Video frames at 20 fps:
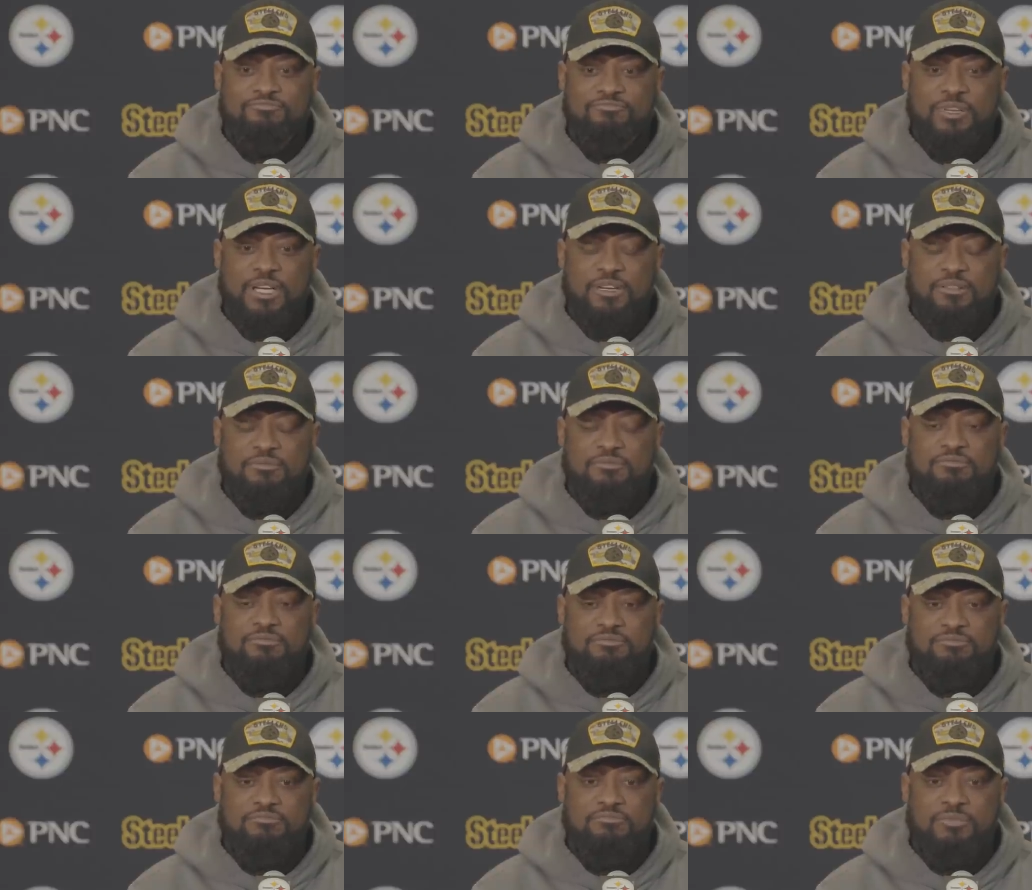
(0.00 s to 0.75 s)
Speaker 1: but
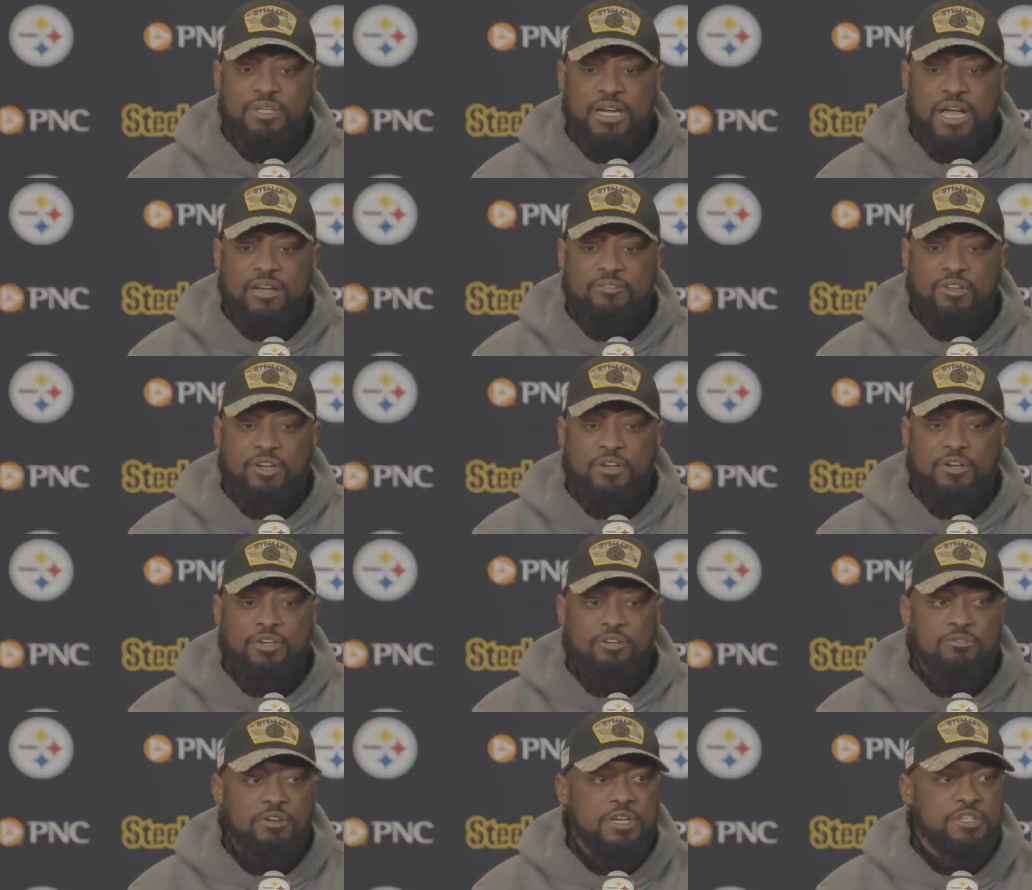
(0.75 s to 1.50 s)
but I've
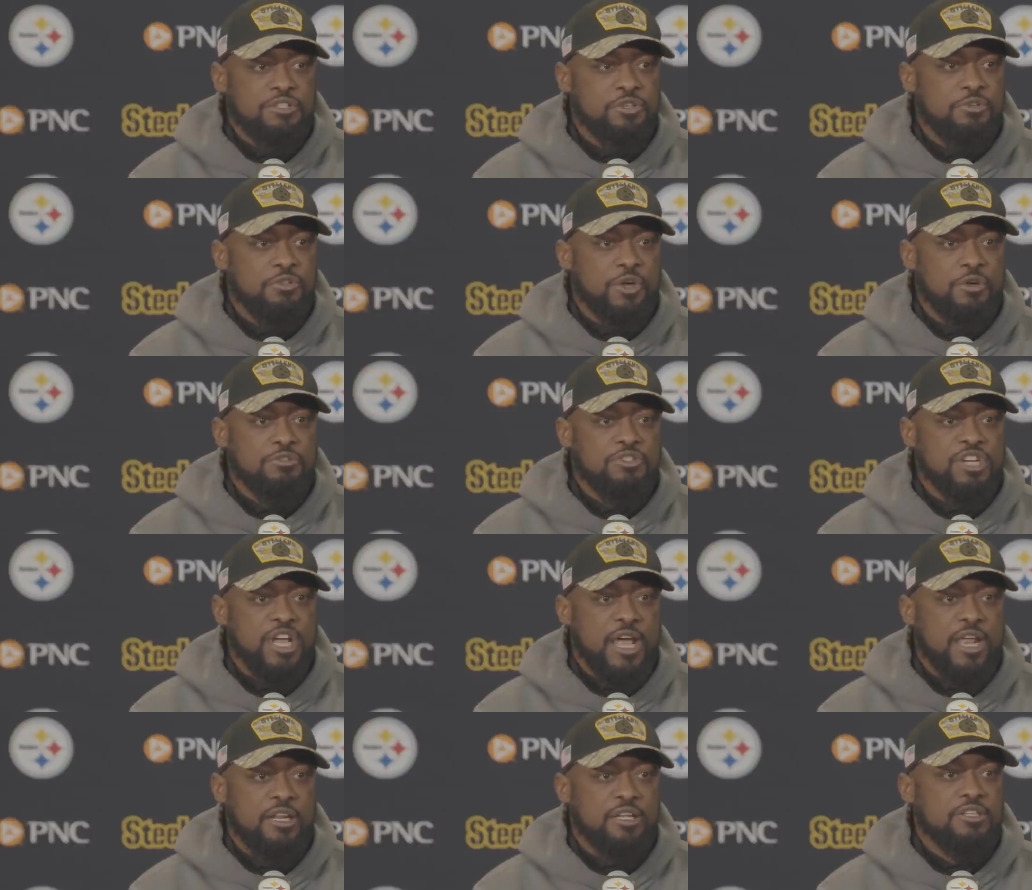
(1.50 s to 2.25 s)
learned to run to those
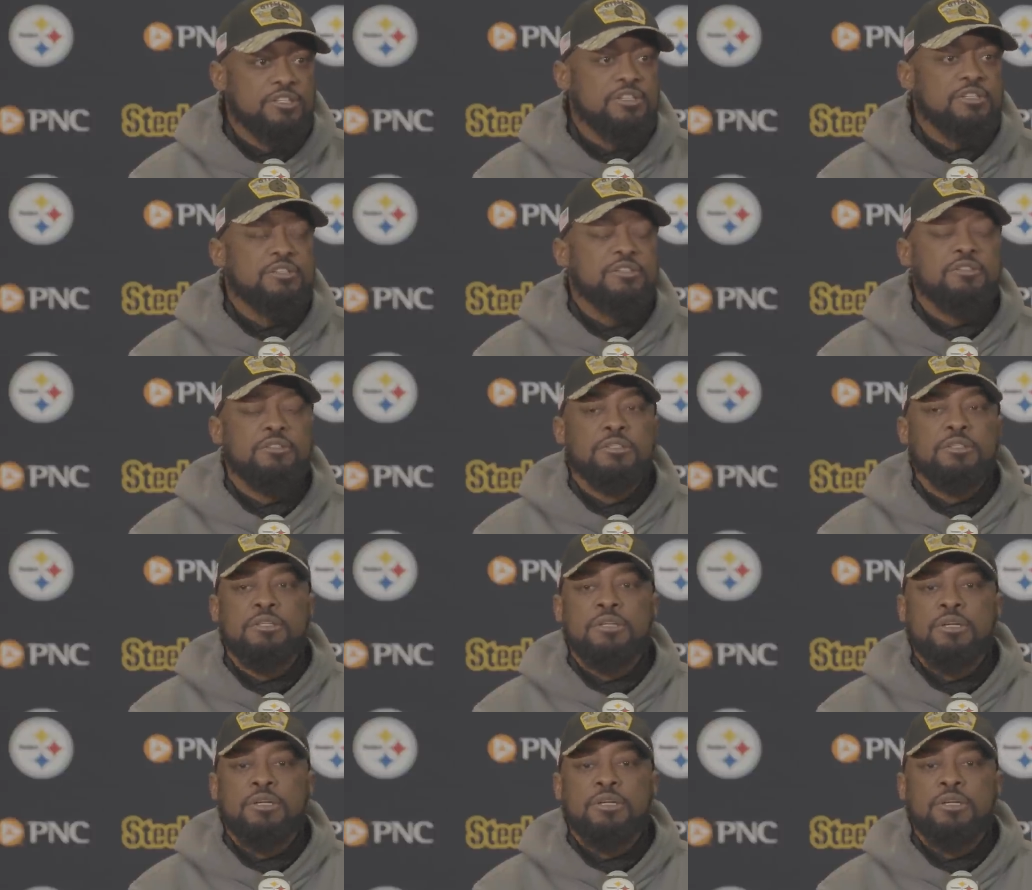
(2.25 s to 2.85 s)
challenges.